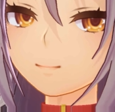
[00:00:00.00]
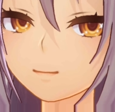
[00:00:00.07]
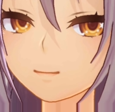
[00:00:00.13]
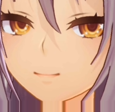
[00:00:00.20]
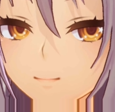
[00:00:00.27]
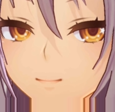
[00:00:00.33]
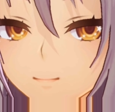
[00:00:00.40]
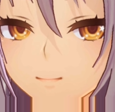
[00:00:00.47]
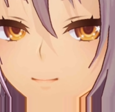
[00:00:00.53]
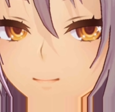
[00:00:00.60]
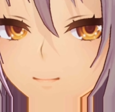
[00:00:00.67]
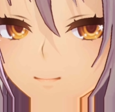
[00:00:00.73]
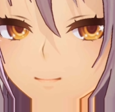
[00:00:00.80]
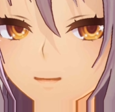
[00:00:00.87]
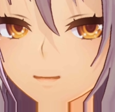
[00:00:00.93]
can see my
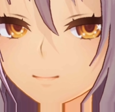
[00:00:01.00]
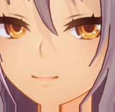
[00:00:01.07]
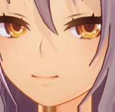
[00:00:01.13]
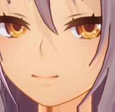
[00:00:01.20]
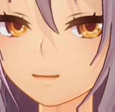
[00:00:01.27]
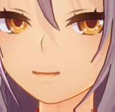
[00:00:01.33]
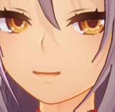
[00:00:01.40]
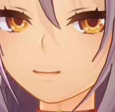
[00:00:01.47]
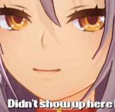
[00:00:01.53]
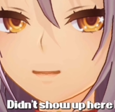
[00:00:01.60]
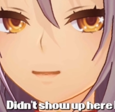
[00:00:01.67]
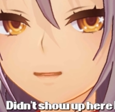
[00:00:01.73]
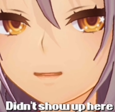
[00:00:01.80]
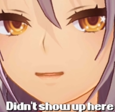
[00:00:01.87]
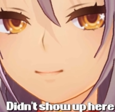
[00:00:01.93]
tsundere fang right
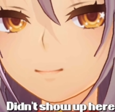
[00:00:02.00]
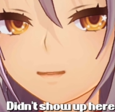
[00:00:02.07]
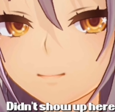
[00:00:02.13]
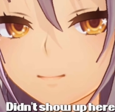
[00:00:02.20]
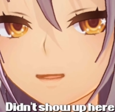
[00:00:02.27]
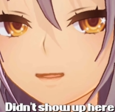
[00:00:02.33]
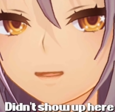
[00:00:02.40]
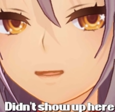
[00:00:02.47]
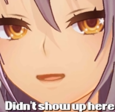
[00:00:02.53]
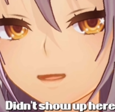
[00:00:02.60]
there. Oh.